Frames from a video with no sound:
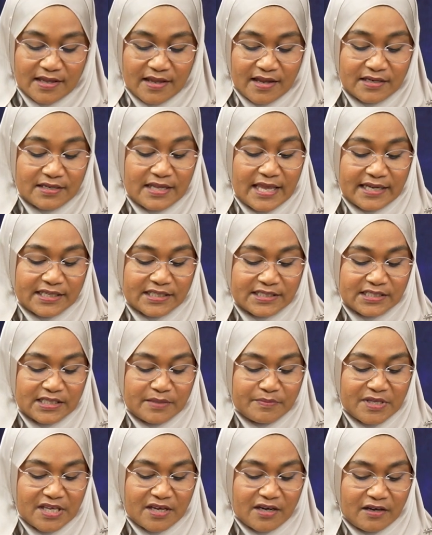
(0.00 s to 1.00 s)
and
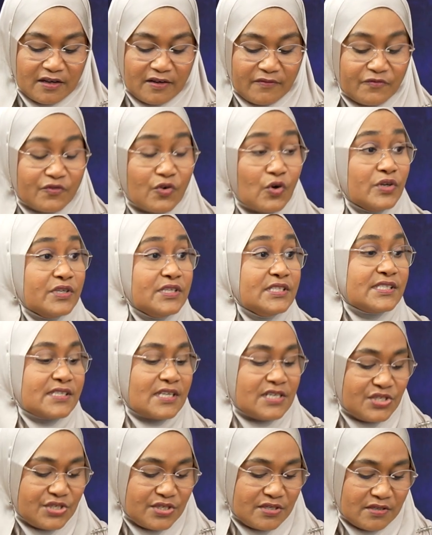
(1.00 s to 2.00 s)
academia for
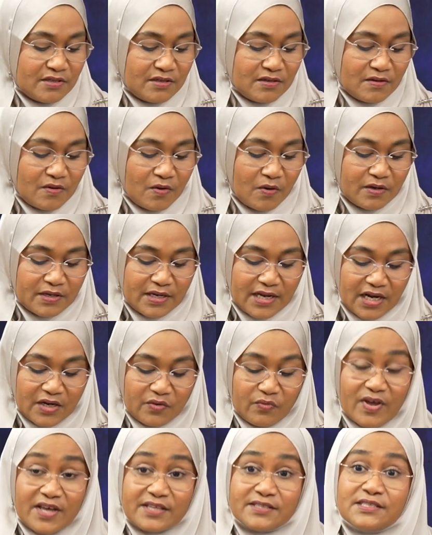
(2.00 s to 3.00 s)
discussion on
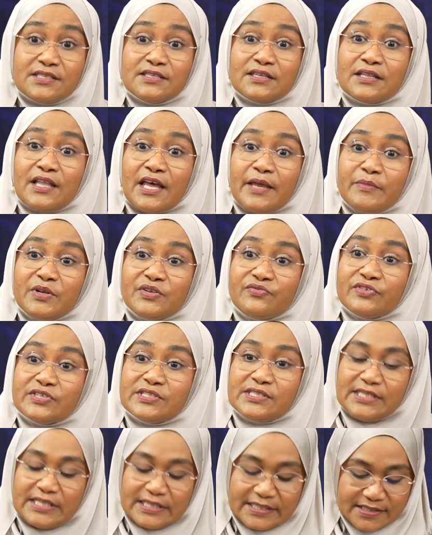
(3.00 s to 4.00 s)
advancing climate
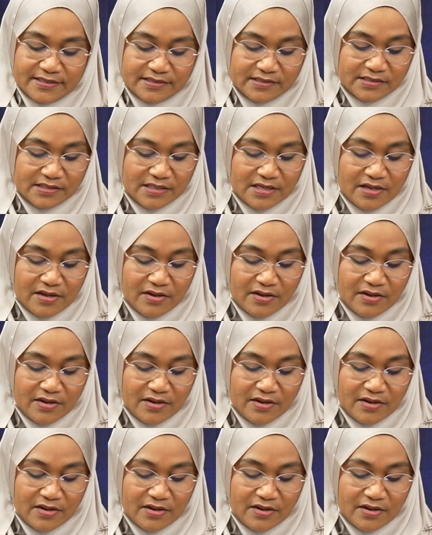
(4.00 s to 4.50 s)
resilient